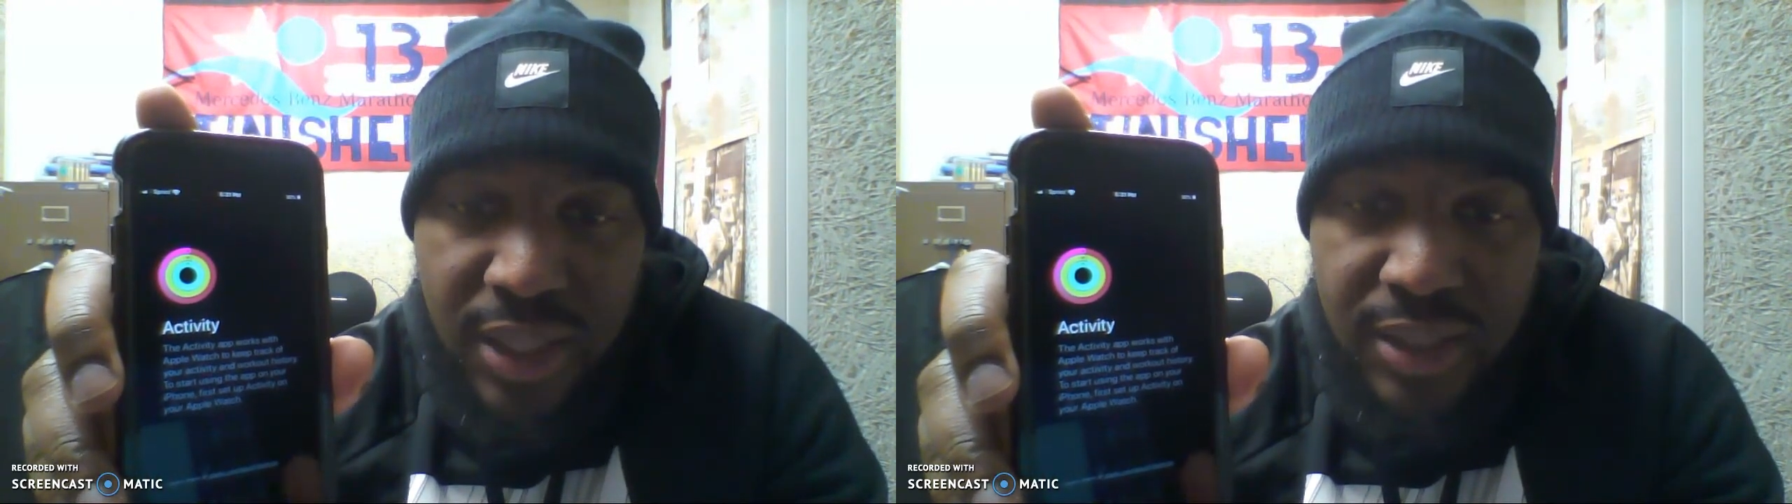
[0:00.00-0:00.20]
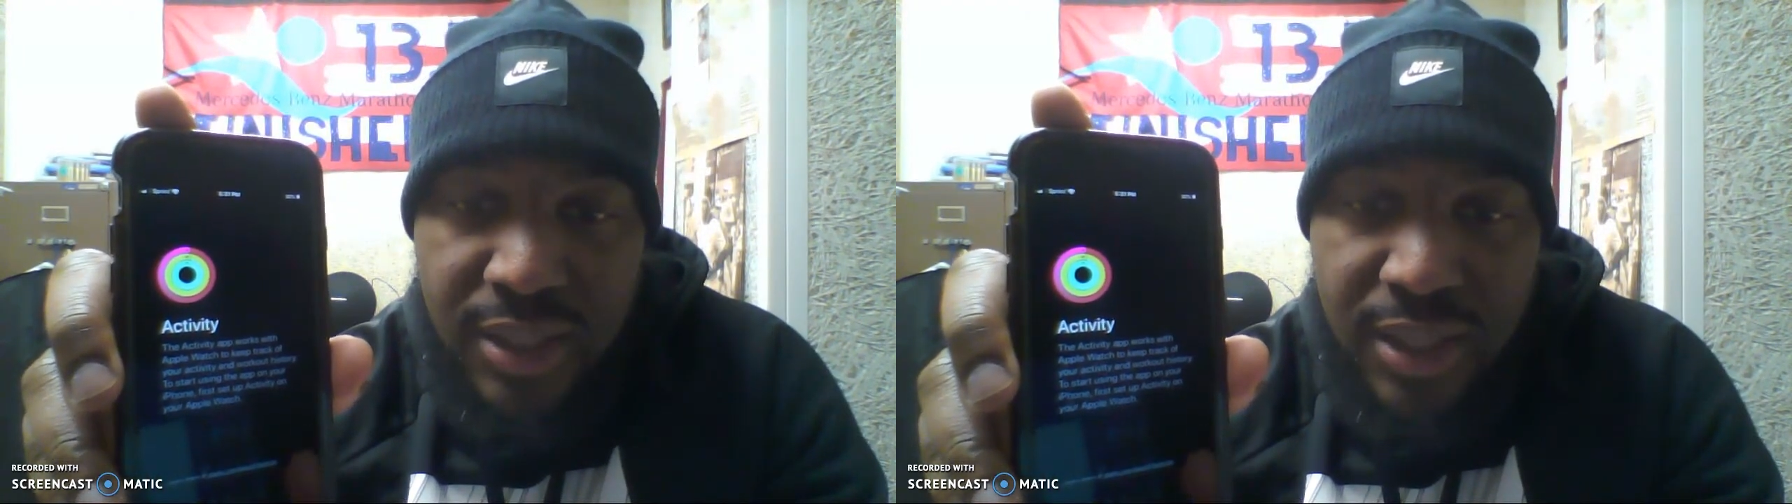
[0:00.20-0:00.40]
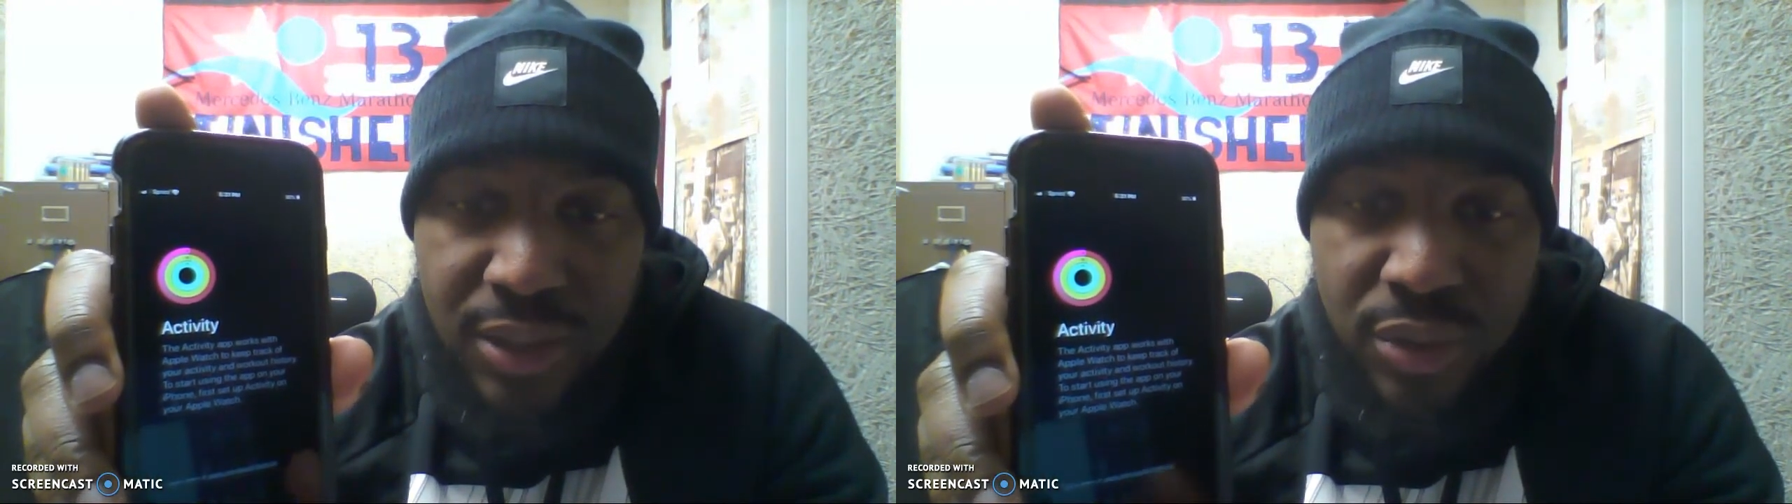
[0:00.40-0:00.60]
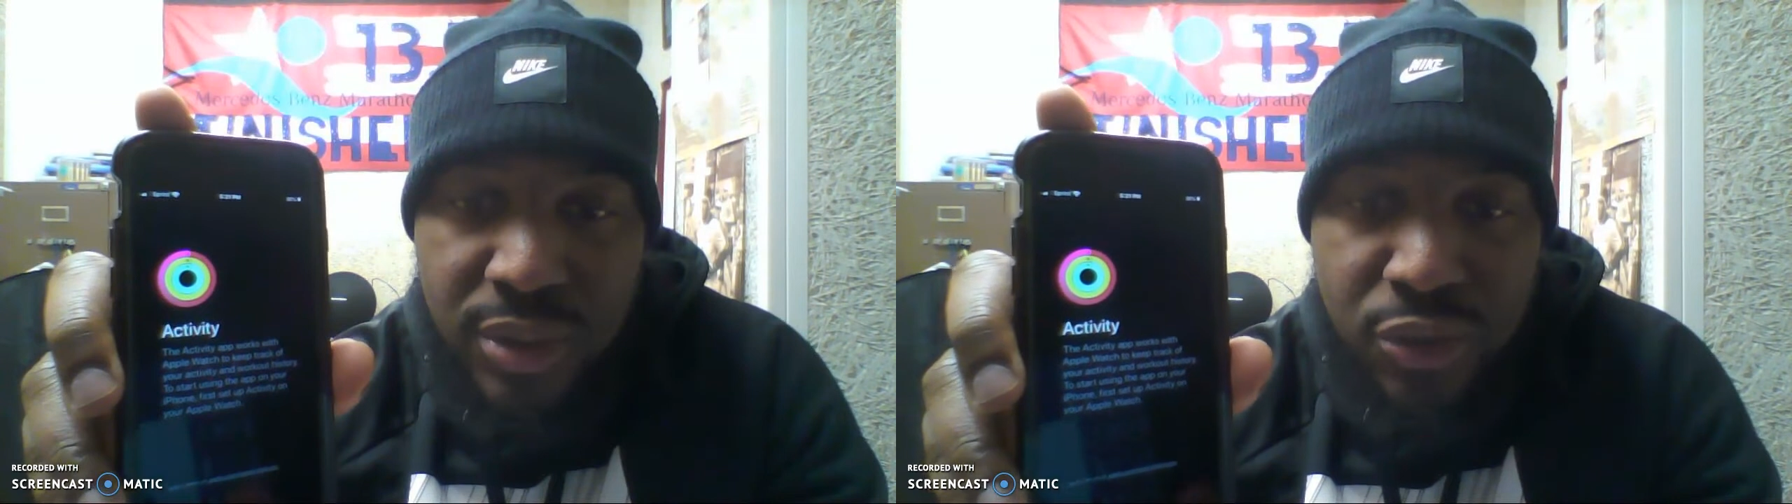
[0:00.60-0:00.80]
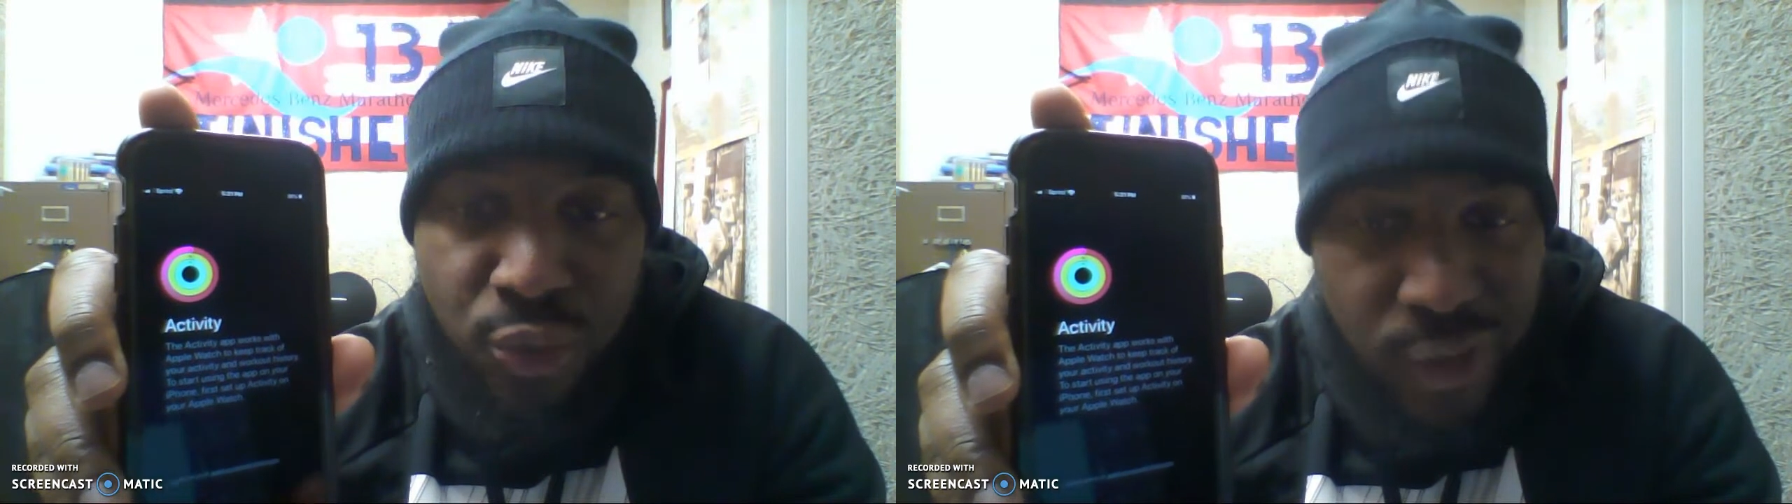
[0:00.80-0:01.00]
and then you
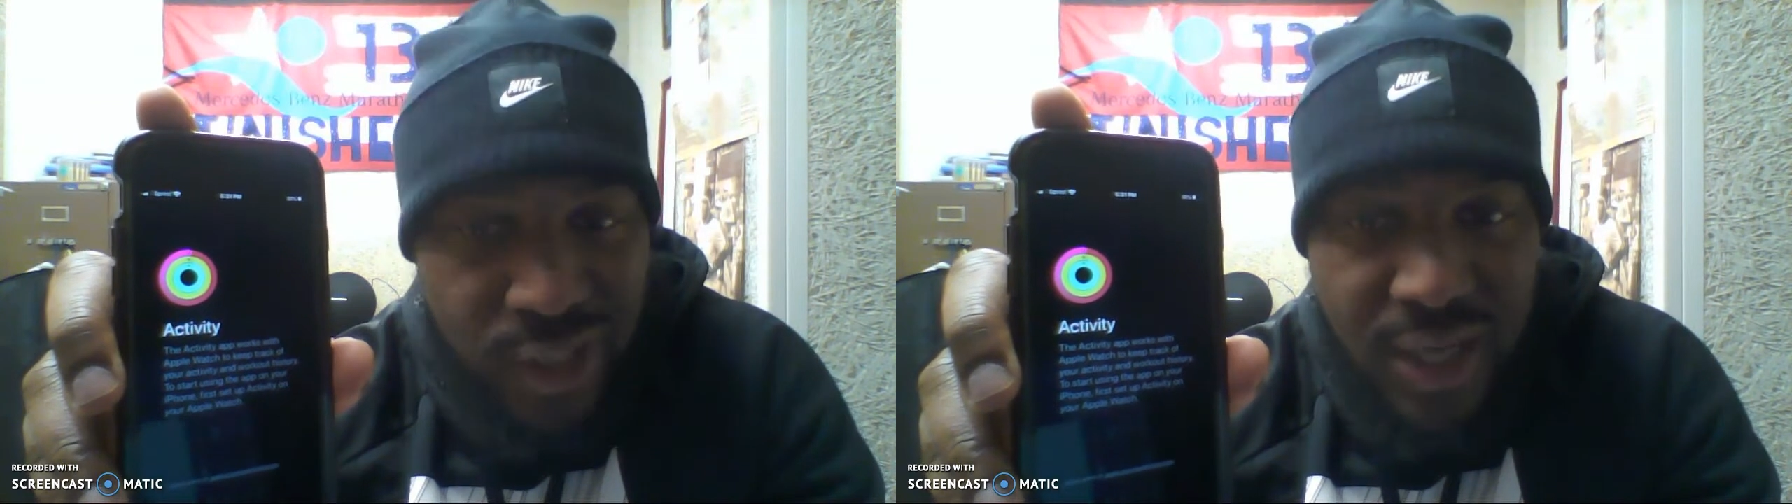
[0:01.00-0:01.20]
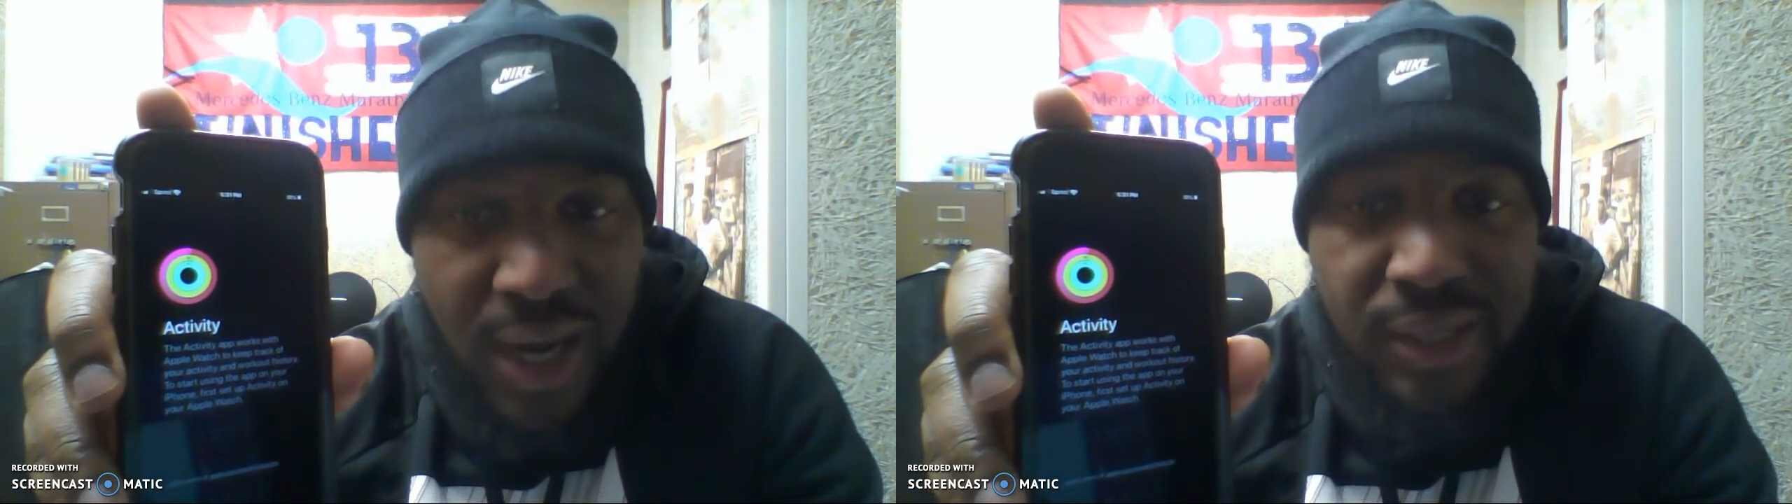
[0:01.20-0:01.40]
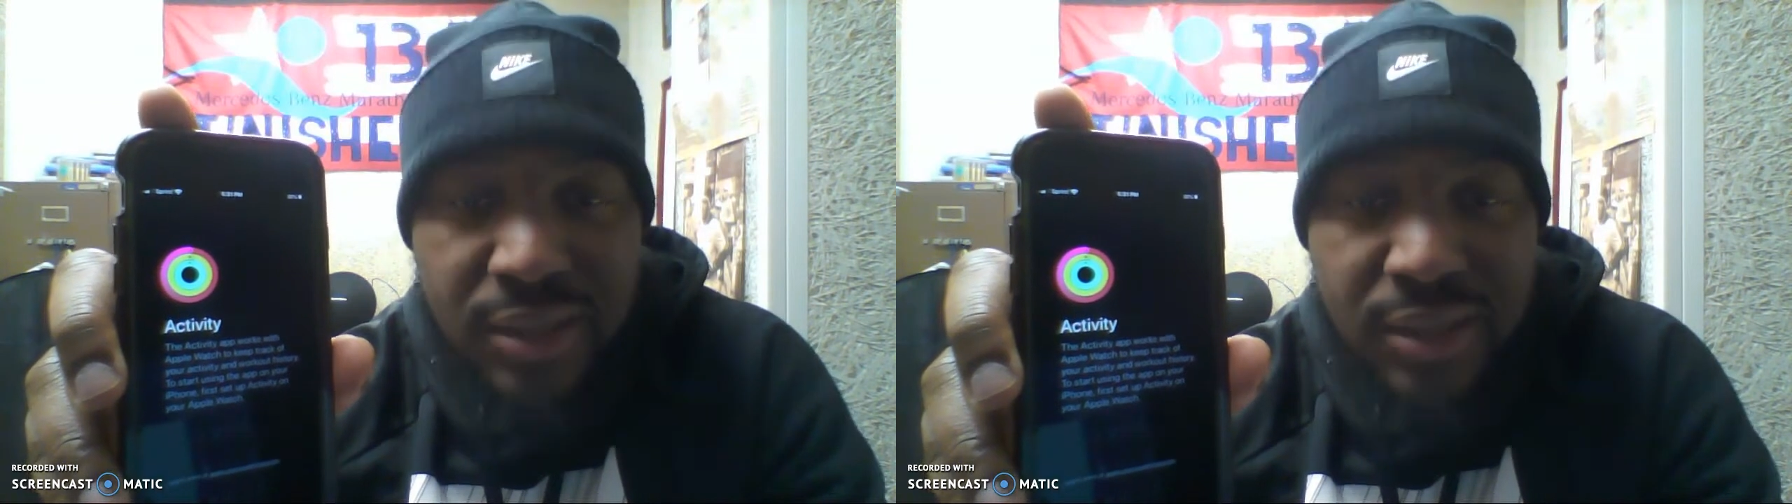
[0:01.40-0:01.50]
could screenshot